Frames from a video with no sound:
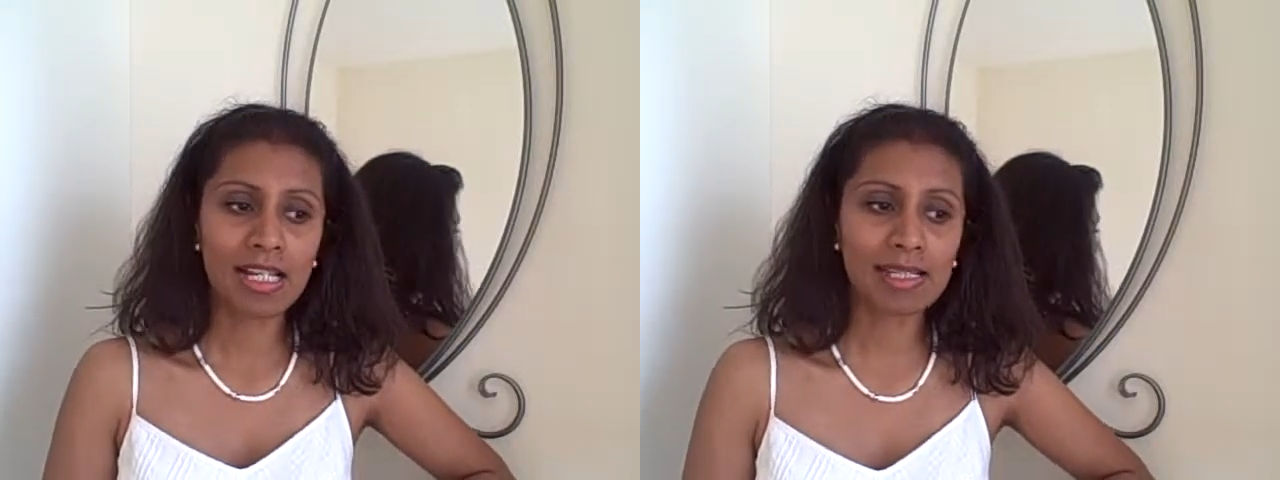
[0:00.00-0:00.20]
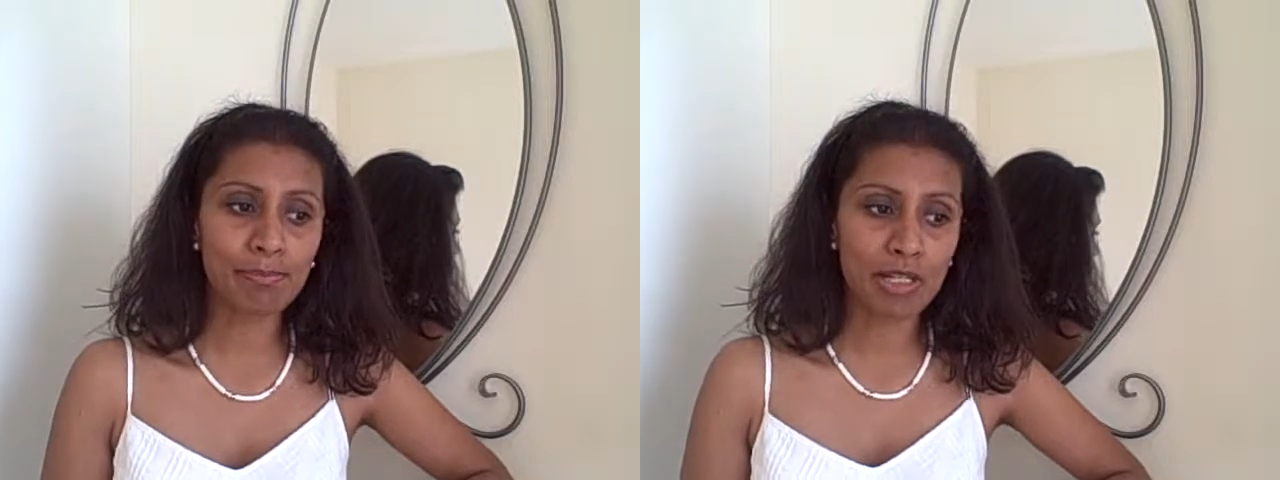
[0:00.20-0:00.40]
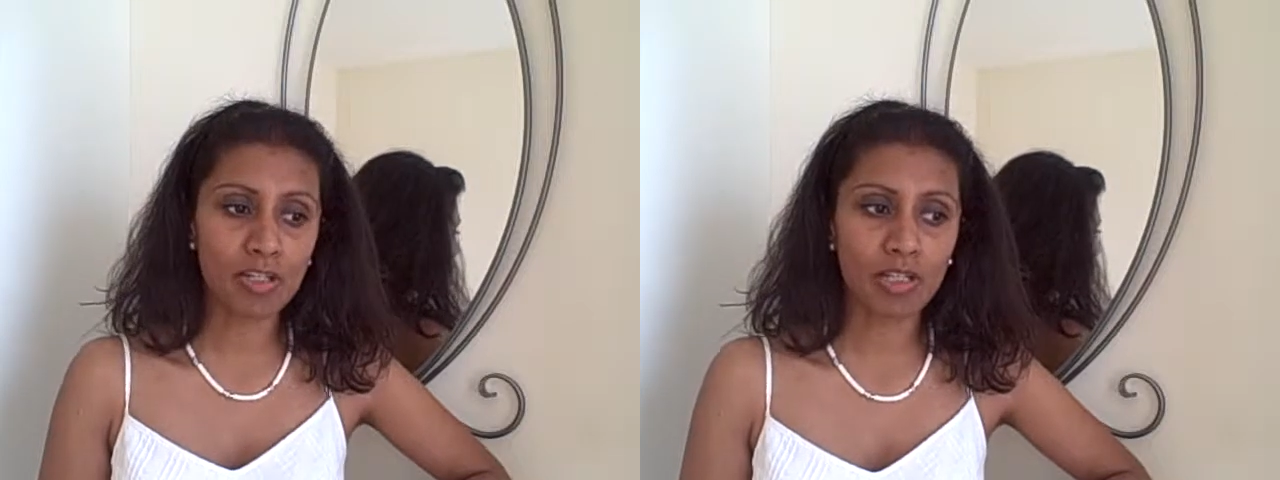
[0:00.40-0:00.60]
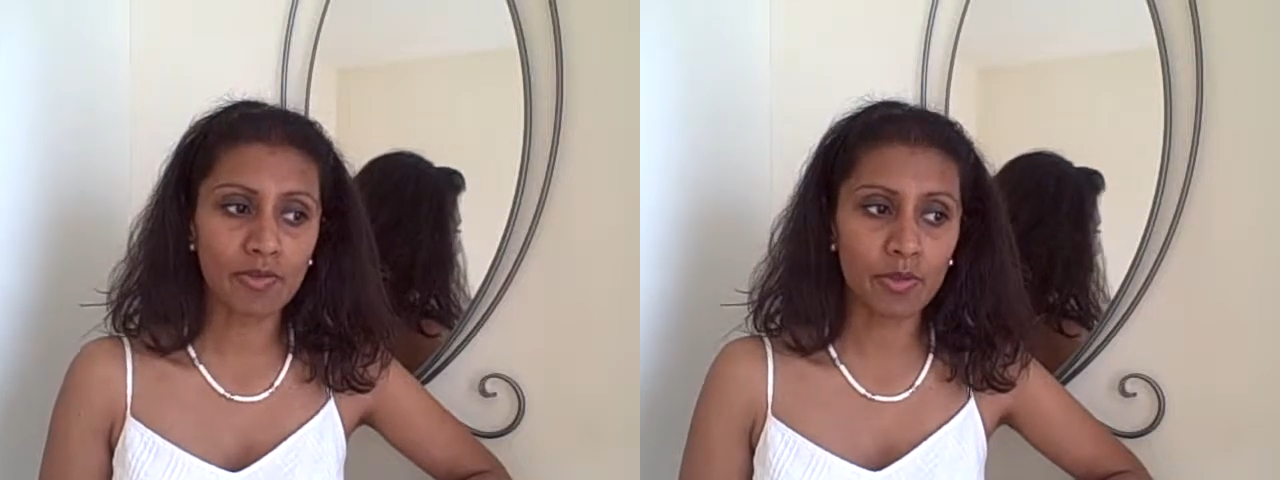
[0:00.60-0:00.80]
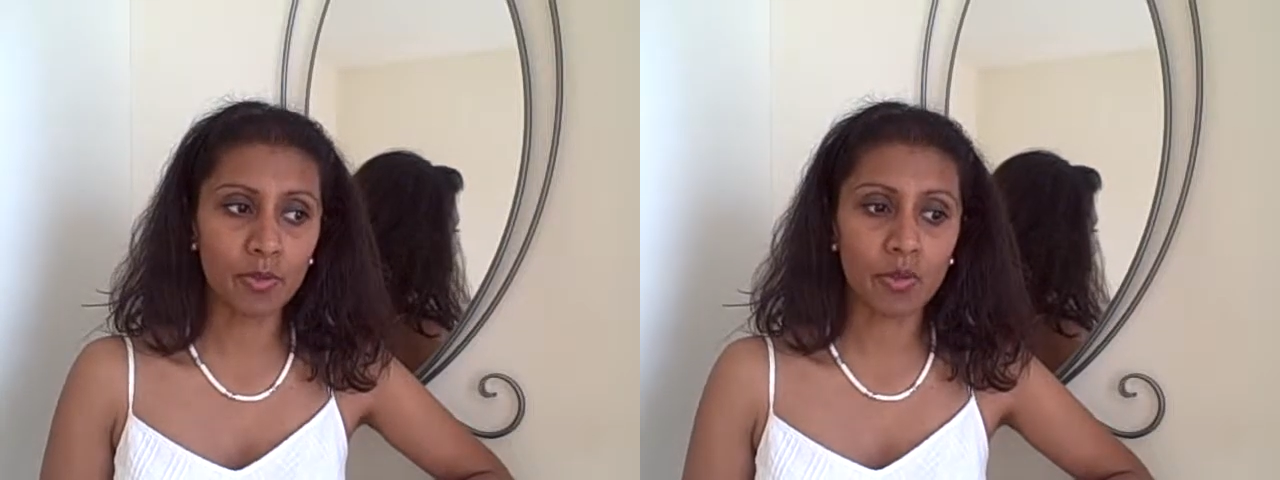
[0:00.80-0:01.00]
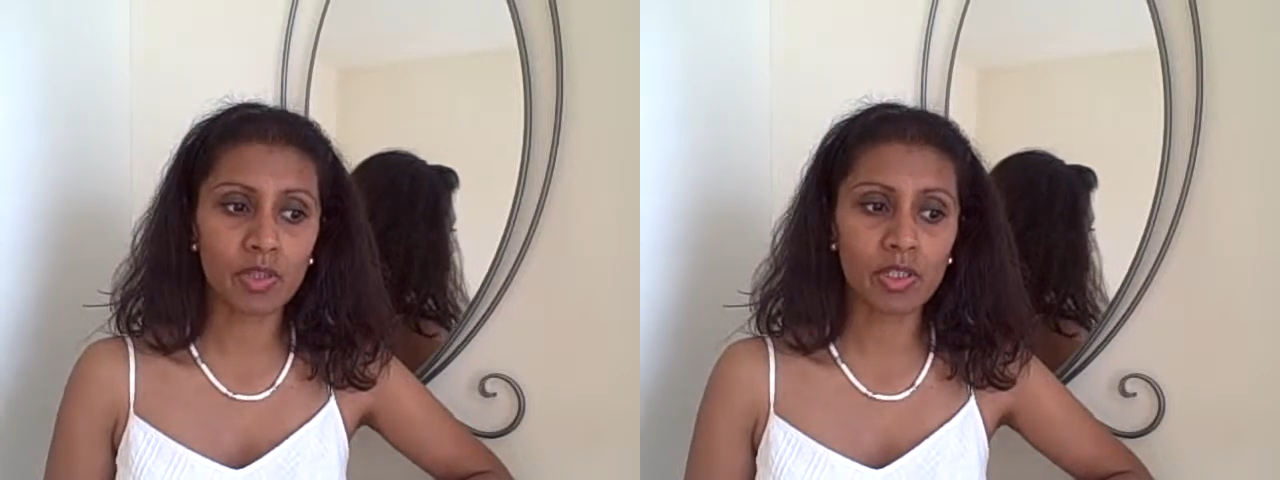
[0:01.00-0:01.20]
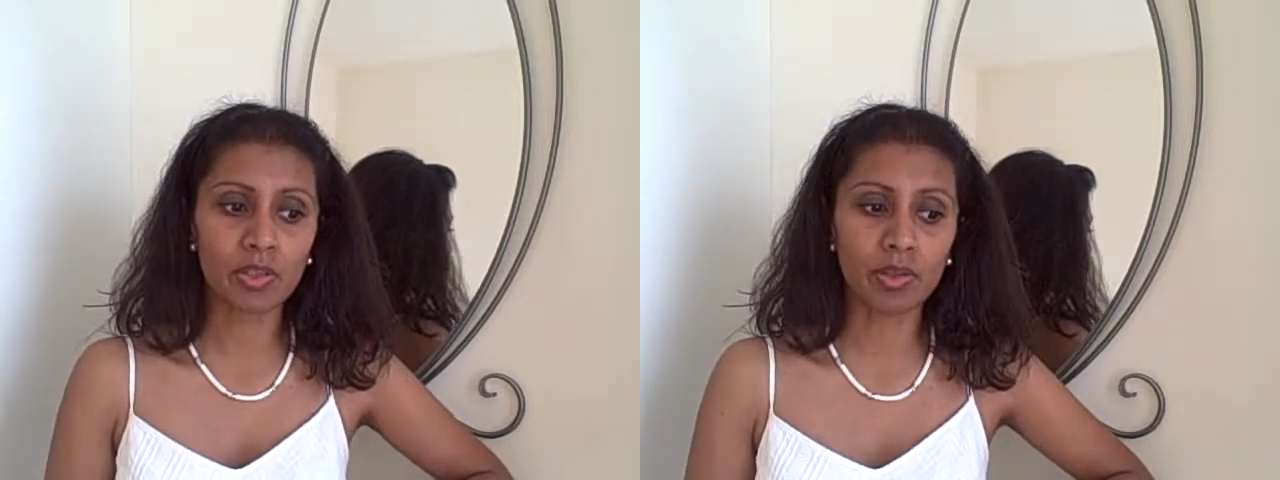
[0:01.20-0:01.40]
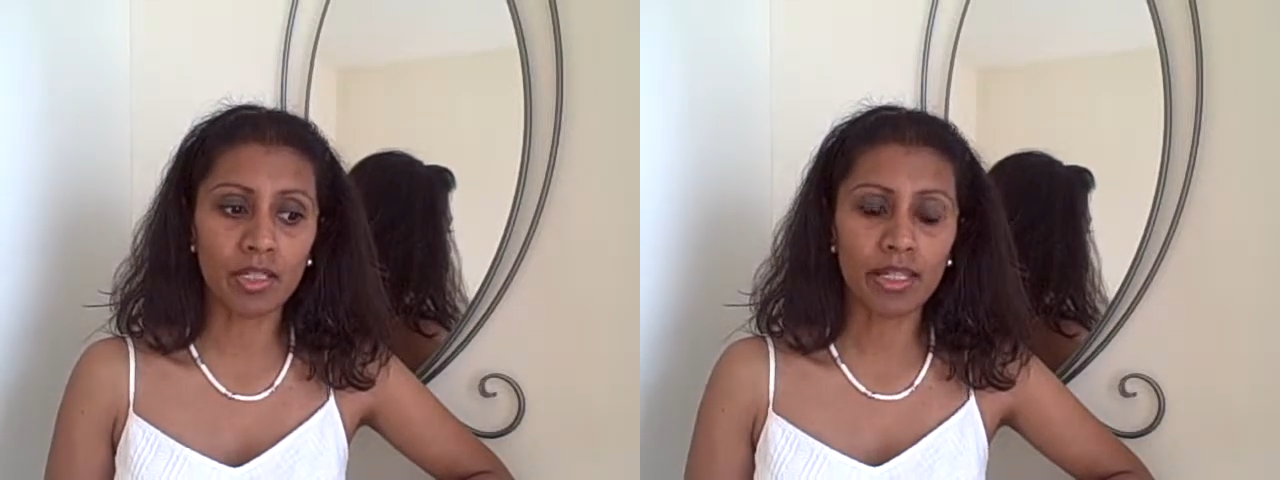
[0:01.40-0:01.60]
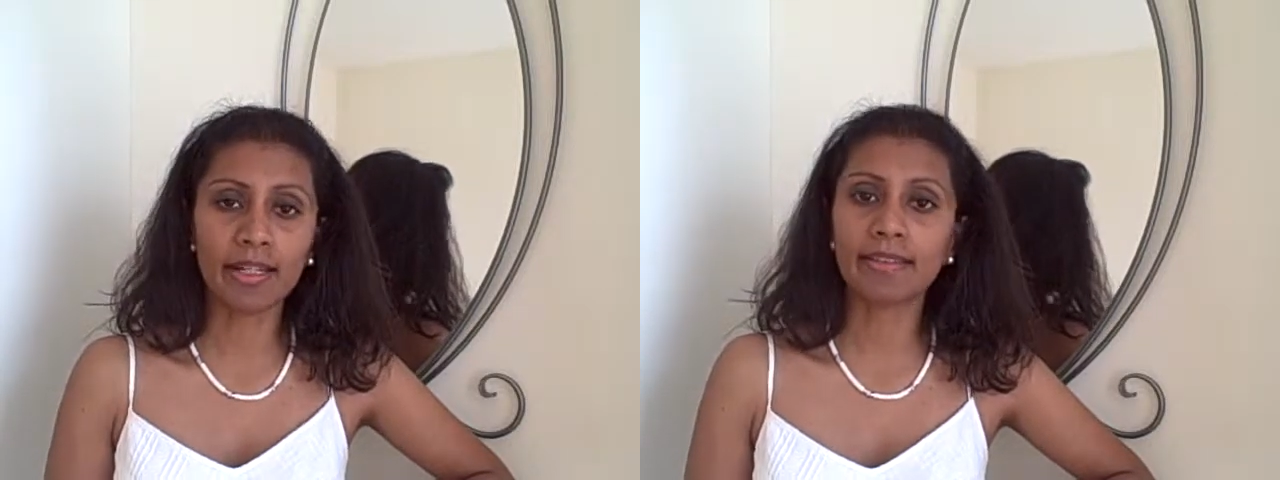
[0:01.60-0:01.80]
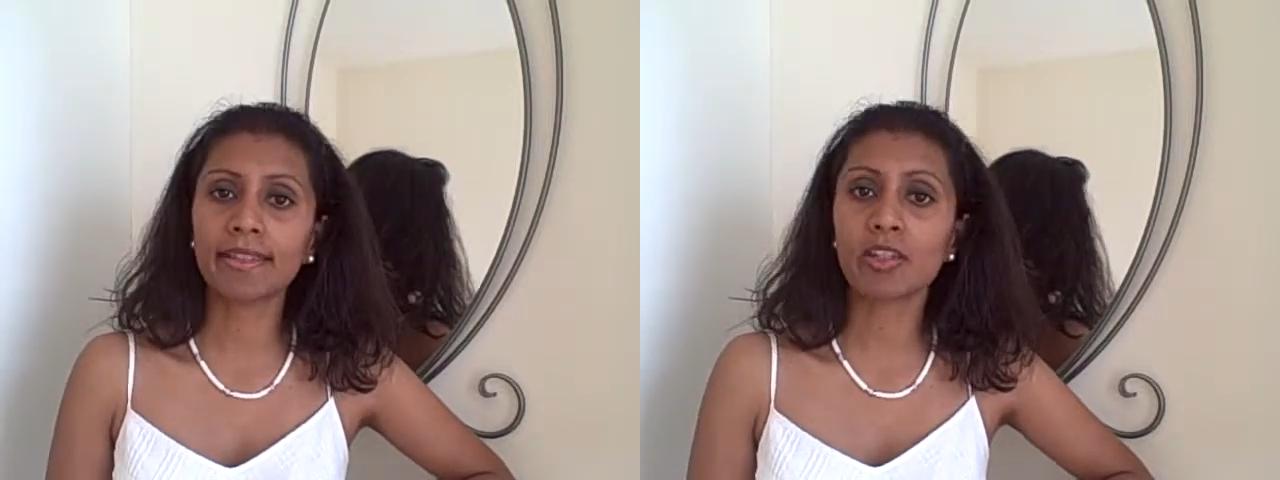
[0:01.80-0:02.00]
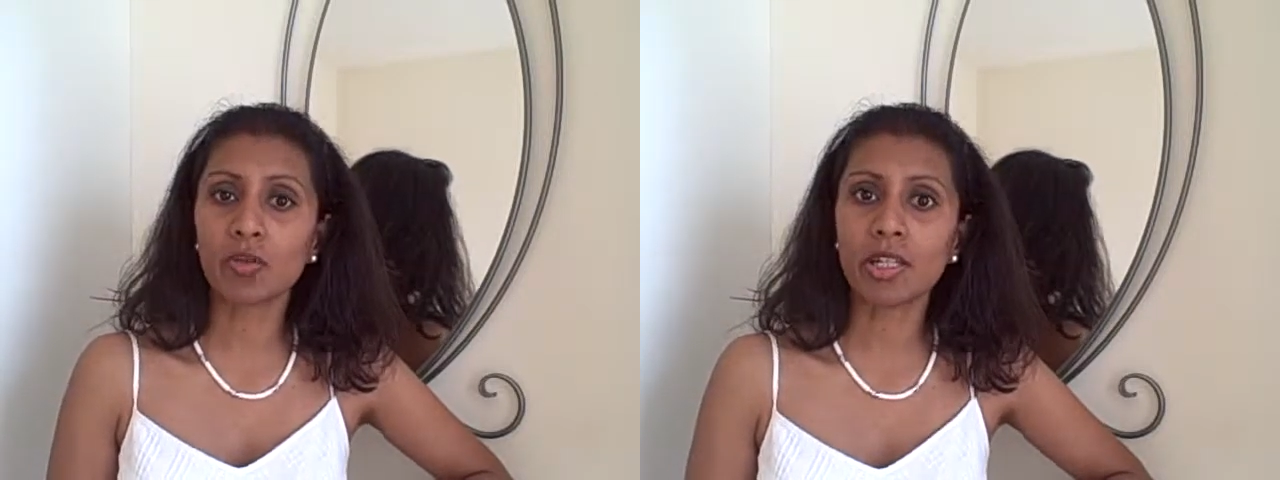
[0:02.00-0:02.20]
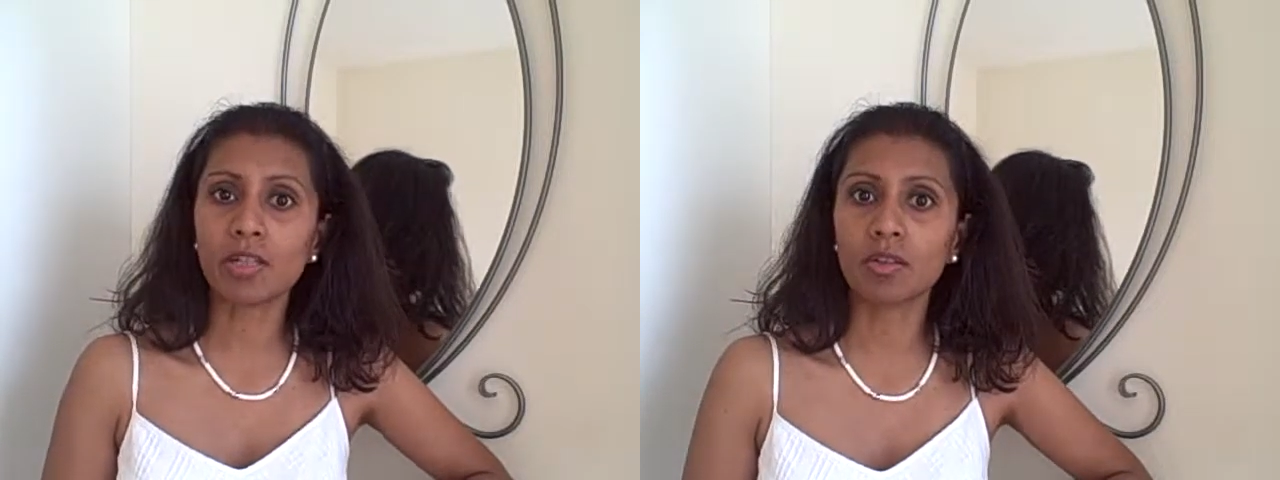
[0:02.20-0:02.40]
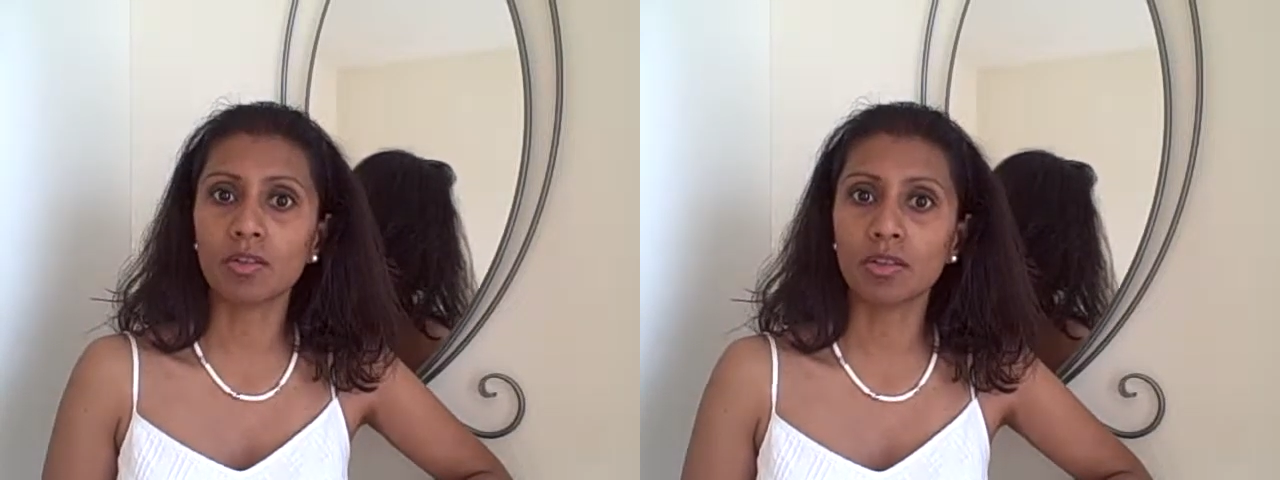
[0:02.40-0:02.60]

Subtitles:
especially if you want to accentuate your